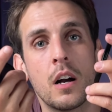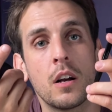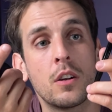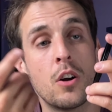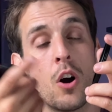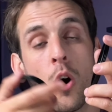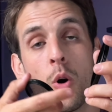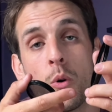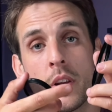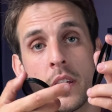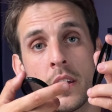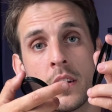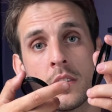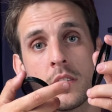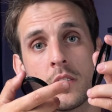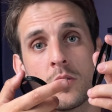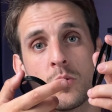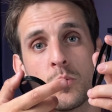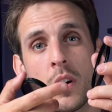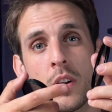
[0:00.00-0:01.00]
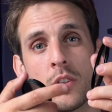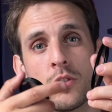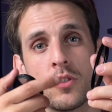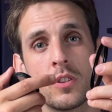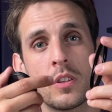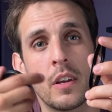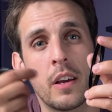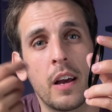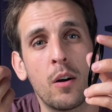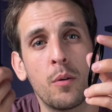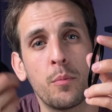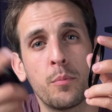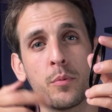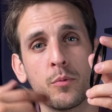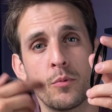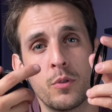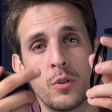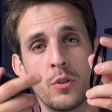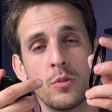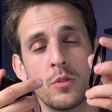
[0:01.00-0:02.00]
coatings as well, just to help
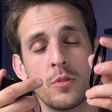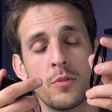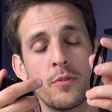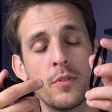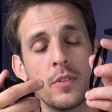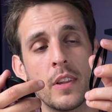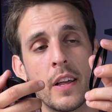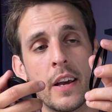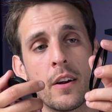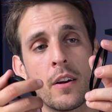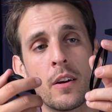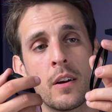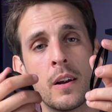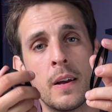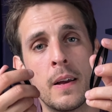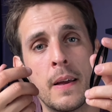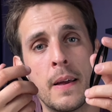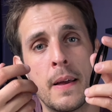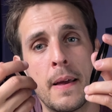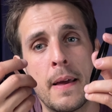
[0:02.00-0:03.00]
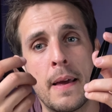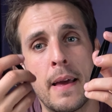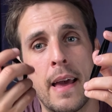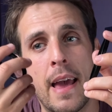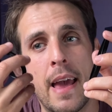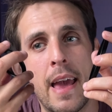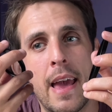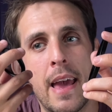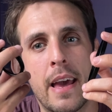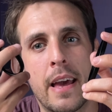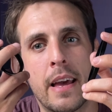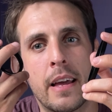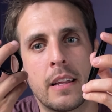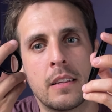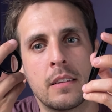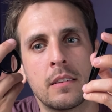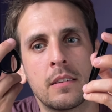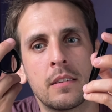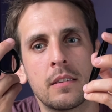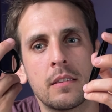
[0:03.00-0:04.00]
reduce flare,
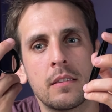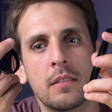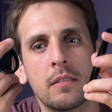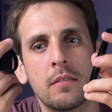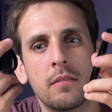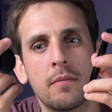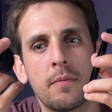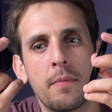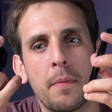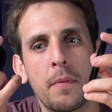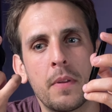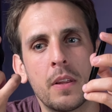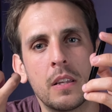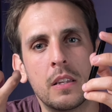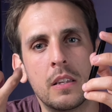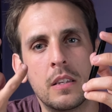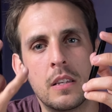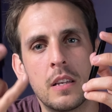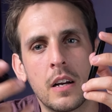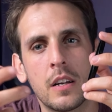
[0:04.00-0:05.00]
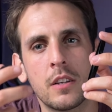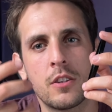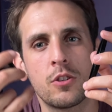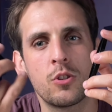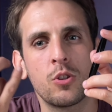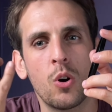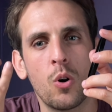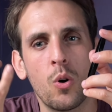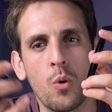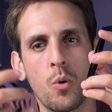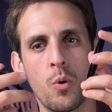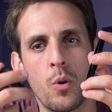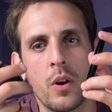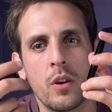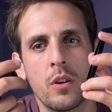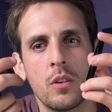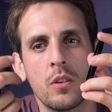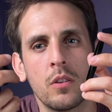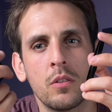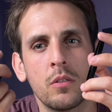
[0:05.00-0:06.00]
and dust,
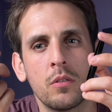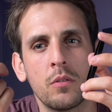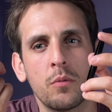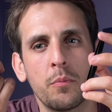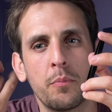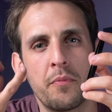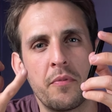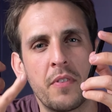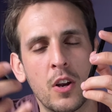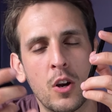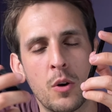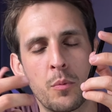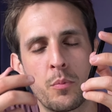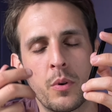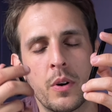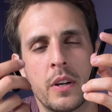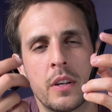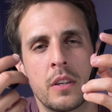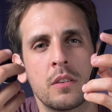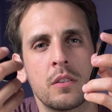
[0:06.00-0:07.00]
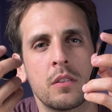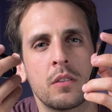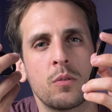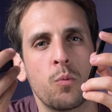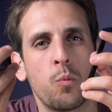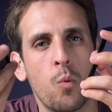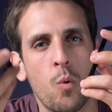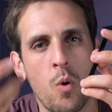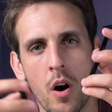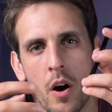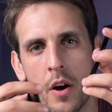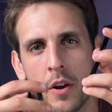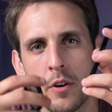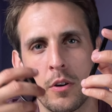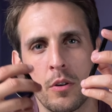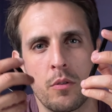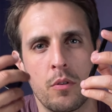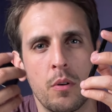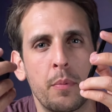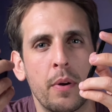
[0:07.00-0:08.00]
oil, fingerprints,
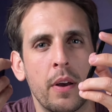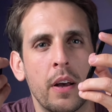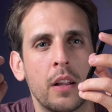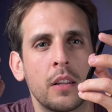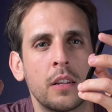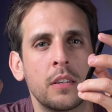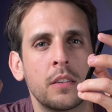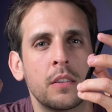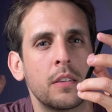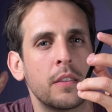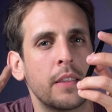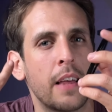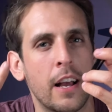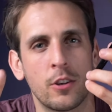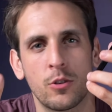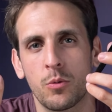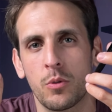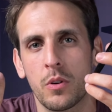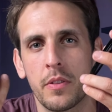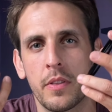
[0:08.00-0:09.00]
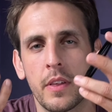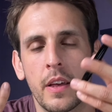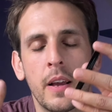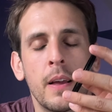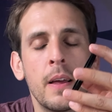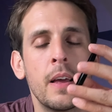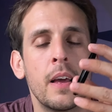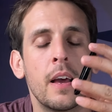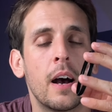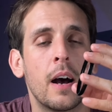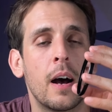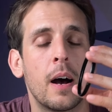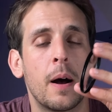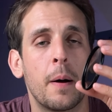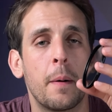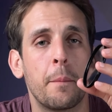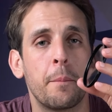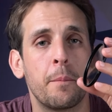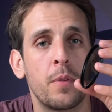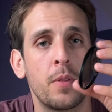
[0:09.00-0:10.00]
water repellent, that sort of thing.
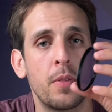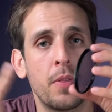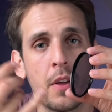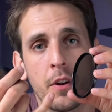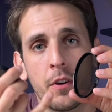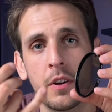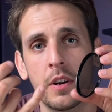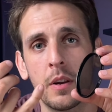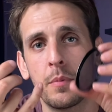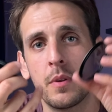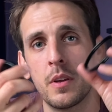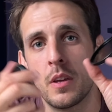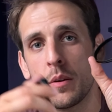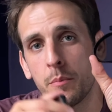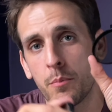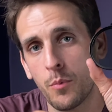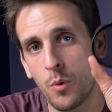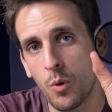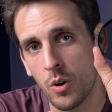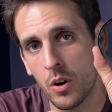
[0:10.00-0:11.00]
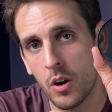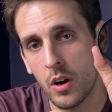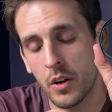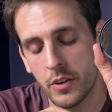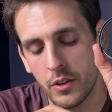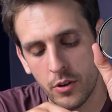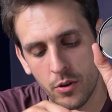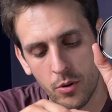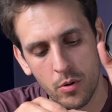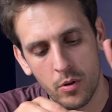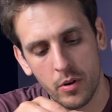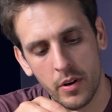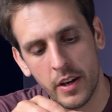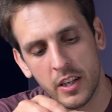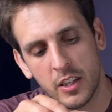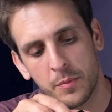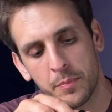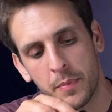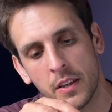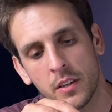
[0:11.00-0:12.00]
They're going to be more on your
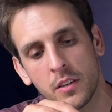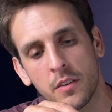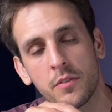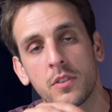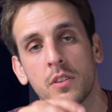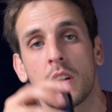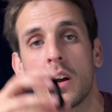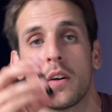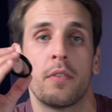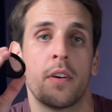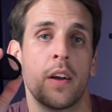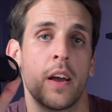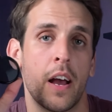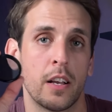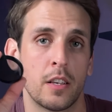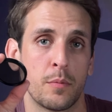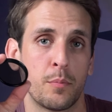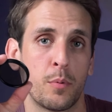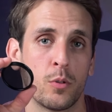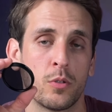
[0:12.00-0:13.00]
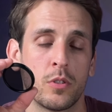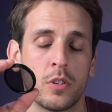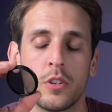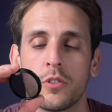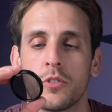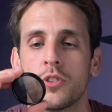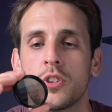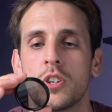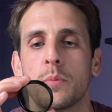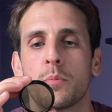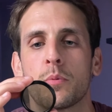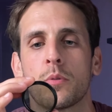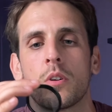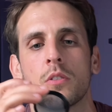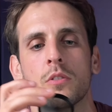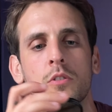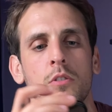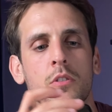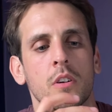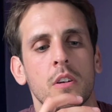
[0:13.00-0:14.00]
expensive stuff as opposed to your cheaper
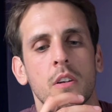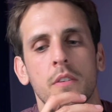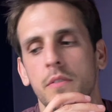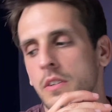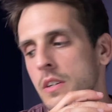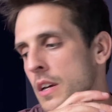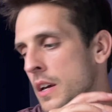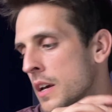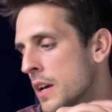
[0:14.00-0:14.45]
alternatives.